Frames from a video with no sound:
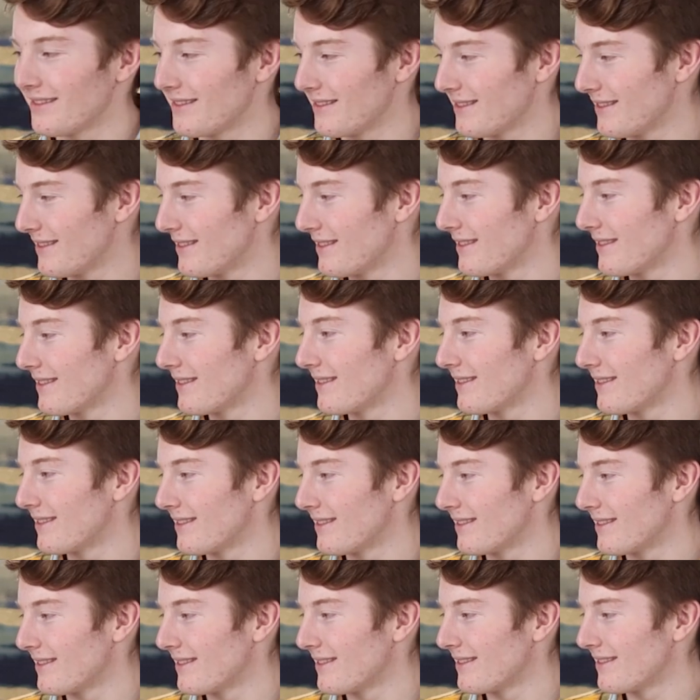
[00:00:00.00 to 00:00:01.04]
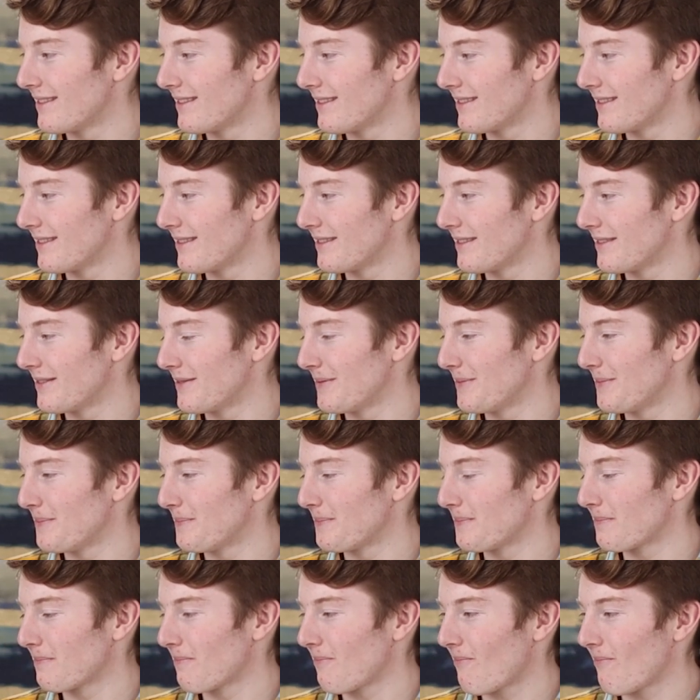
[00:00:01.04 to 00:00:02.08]

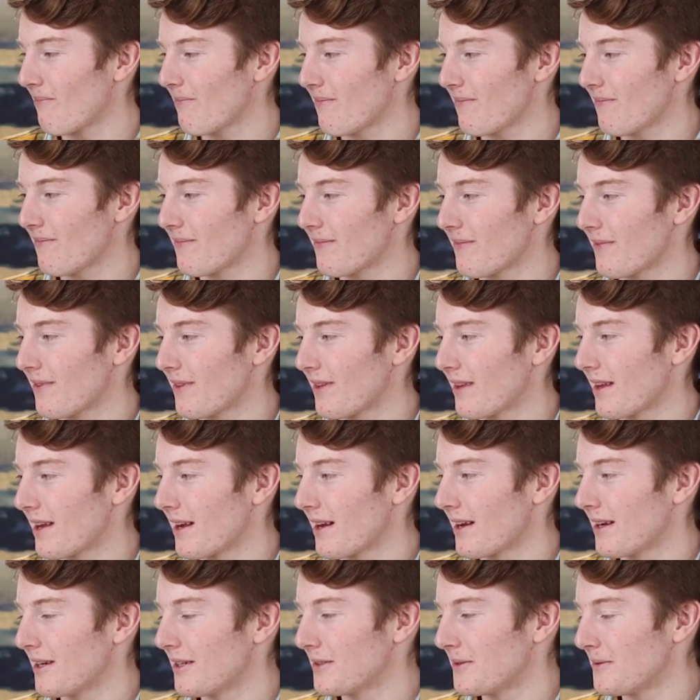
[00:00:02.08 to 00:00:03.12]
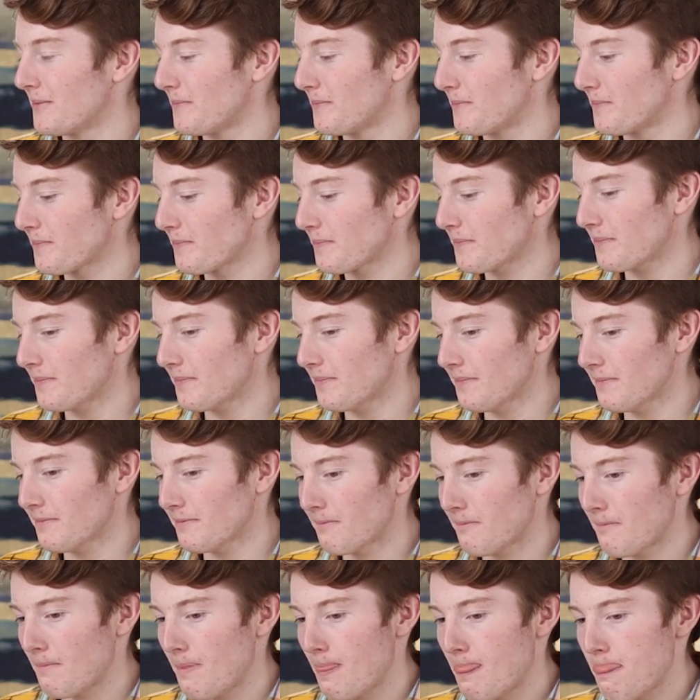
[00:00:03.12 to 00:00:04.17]

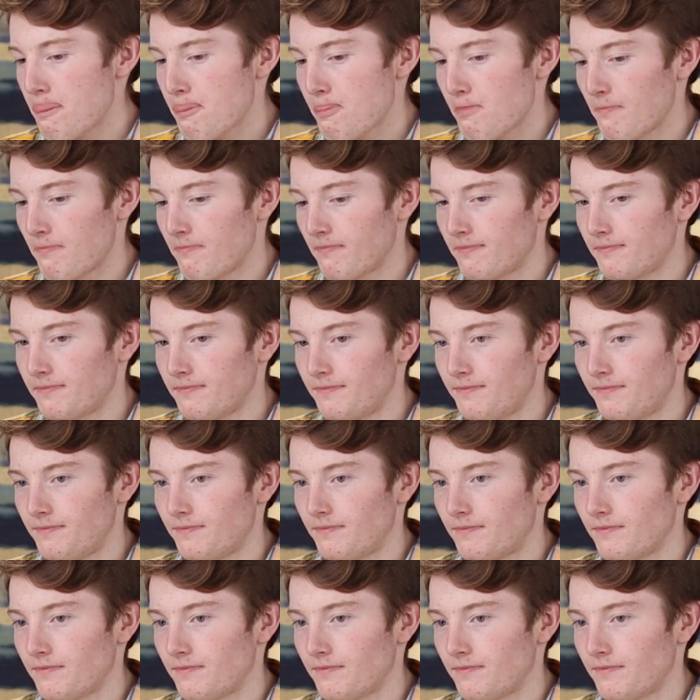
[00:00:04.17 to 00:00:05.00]
The person shown says nothing.